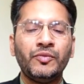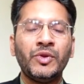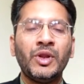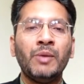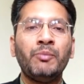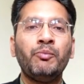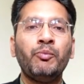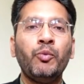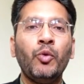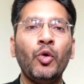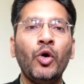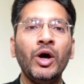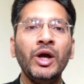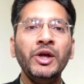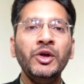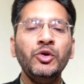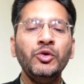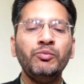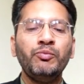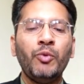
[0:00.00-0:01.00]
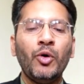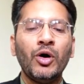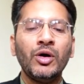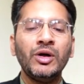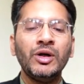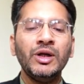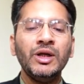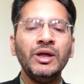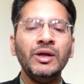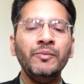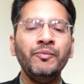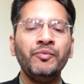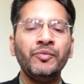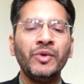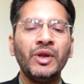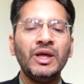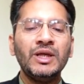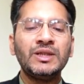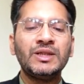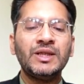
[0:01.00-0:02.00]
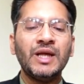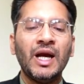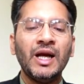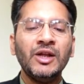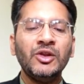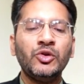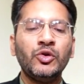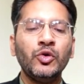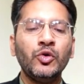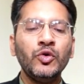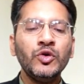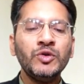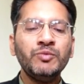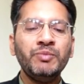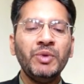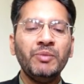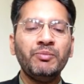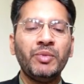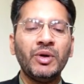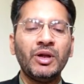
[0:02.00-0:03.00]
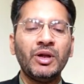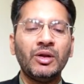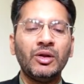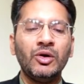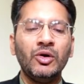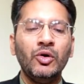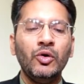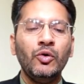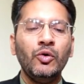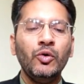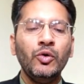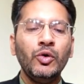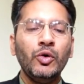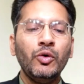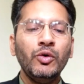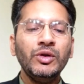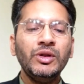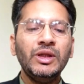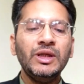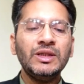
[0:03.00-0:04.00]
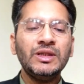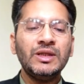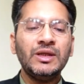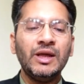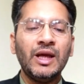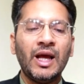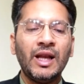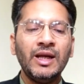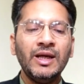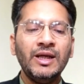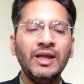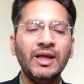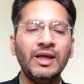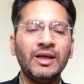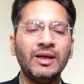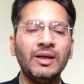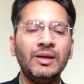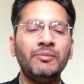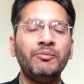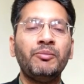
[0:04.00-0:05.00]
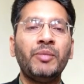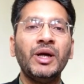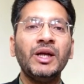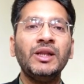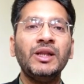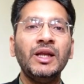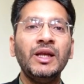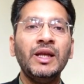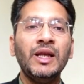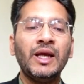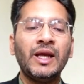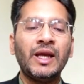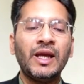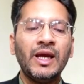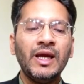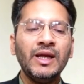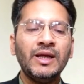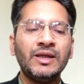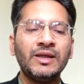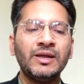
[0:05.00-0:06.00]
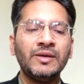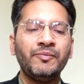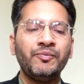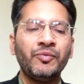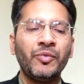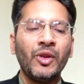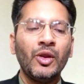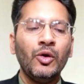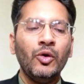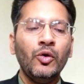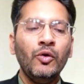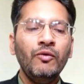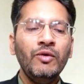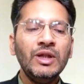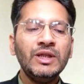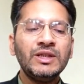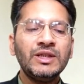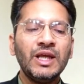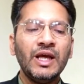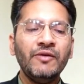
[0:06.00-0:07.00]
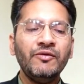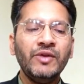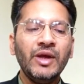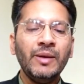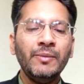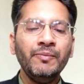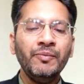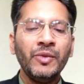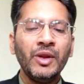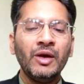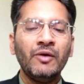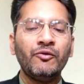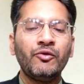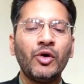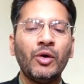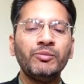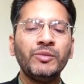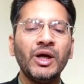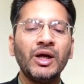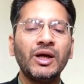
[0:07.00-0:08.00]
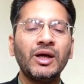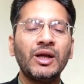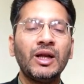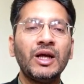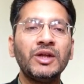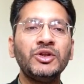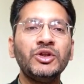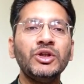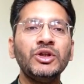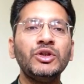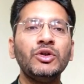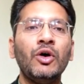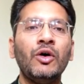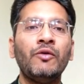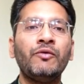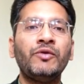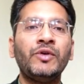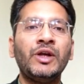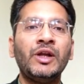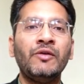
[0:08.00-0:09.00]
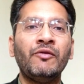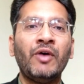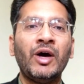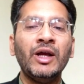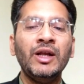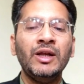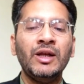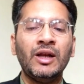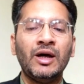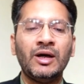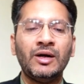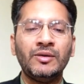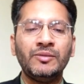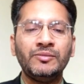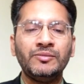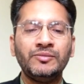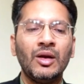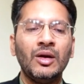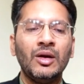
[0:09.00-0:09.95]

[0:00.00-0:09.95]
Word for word: The point to ponder is that those people who know this reality but they negate, who will save them from the clutches of divine law.